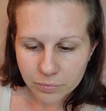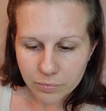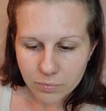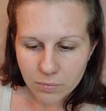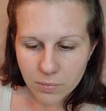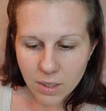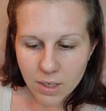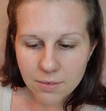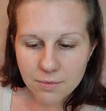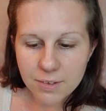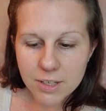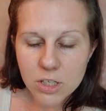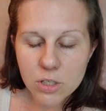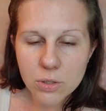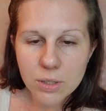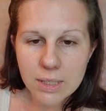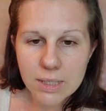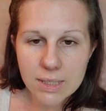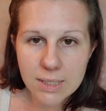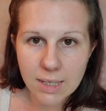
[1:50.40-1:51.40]
a
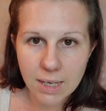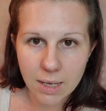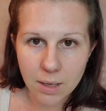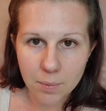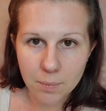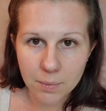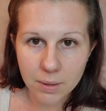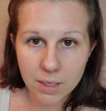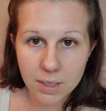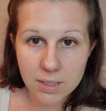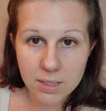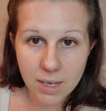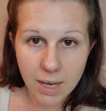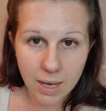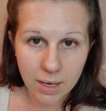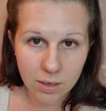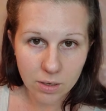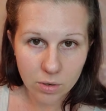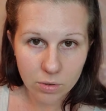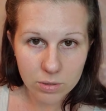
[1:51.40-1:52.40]
visual exam can
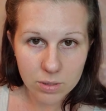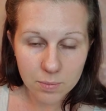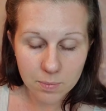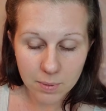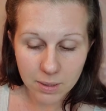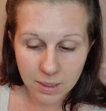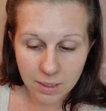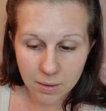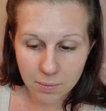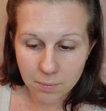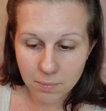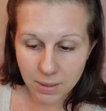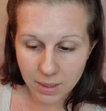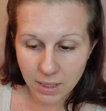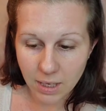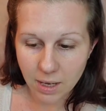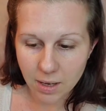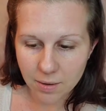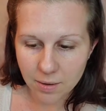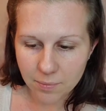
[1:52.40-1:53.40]
diagnose
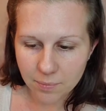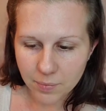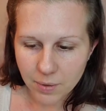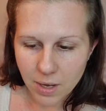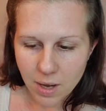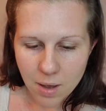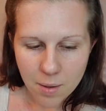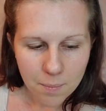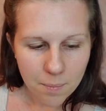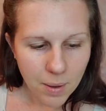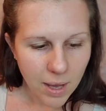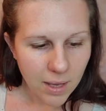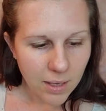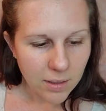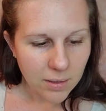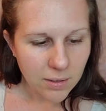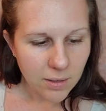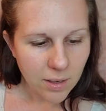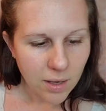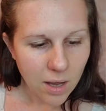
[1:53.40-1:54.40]
Milia,
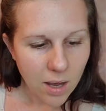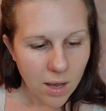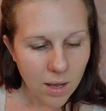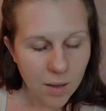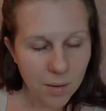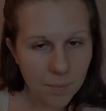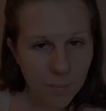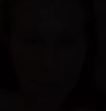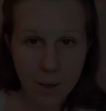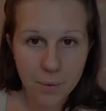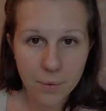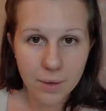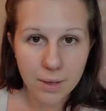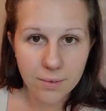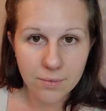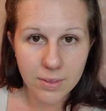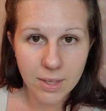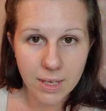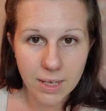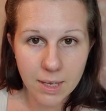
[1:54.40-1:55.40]
but
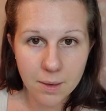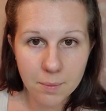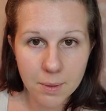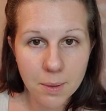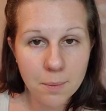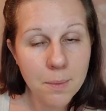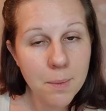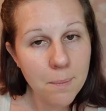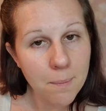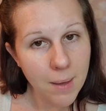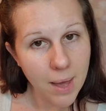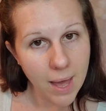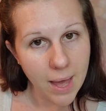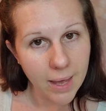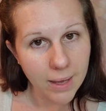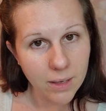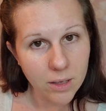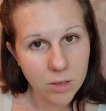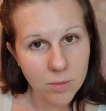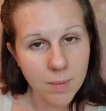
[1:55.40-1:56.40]
if they keep coming
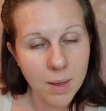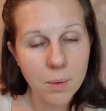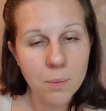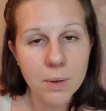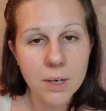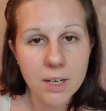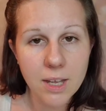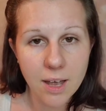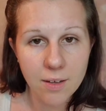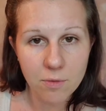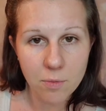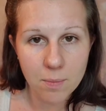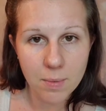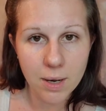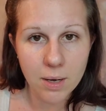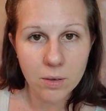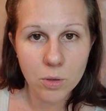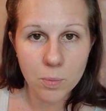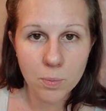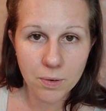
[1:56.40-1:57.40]
back, you may want to have a
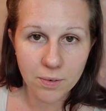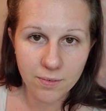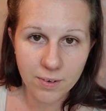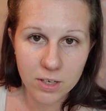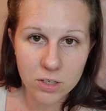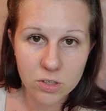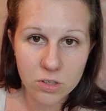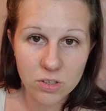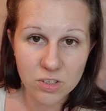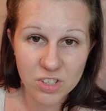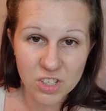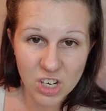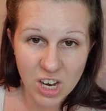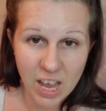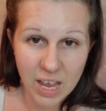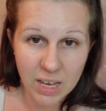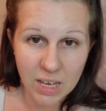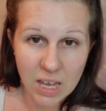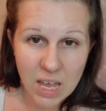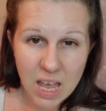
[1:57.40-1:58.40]
medical professional
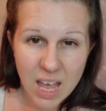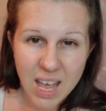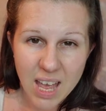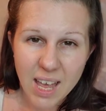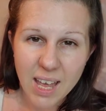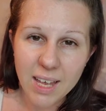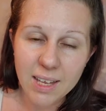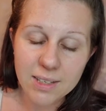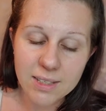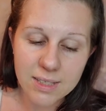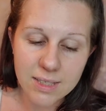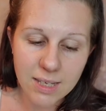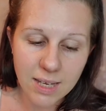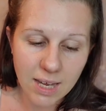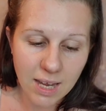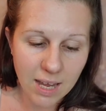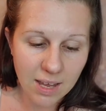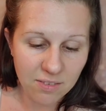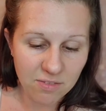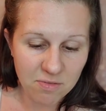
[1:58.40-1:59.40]
check and
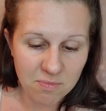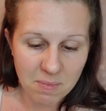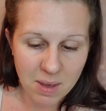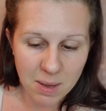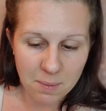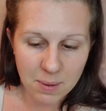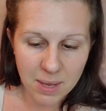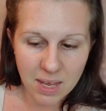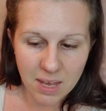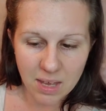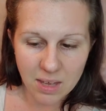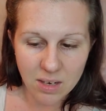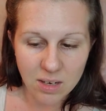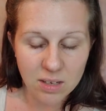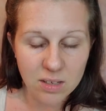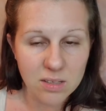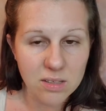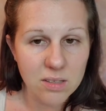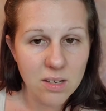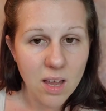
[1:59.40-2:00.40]
see if maybe it
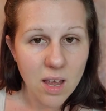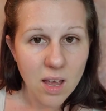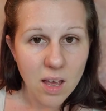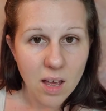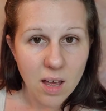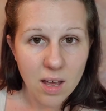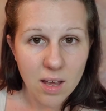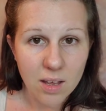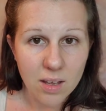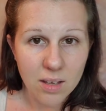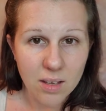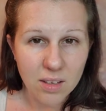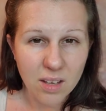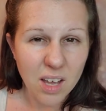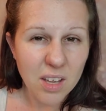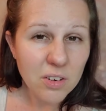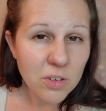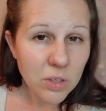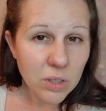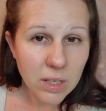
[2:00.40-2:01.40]
is an
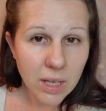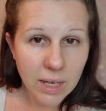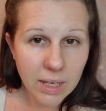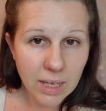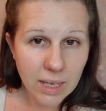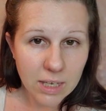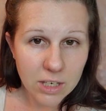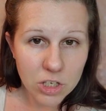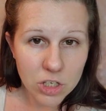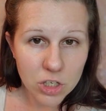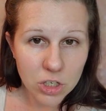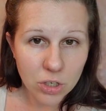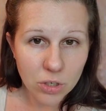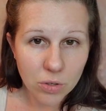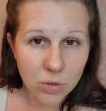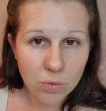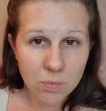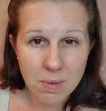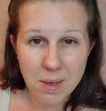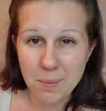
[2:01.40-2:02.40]
underlying
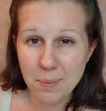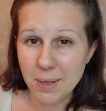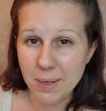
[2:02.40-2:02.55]
issue, maybe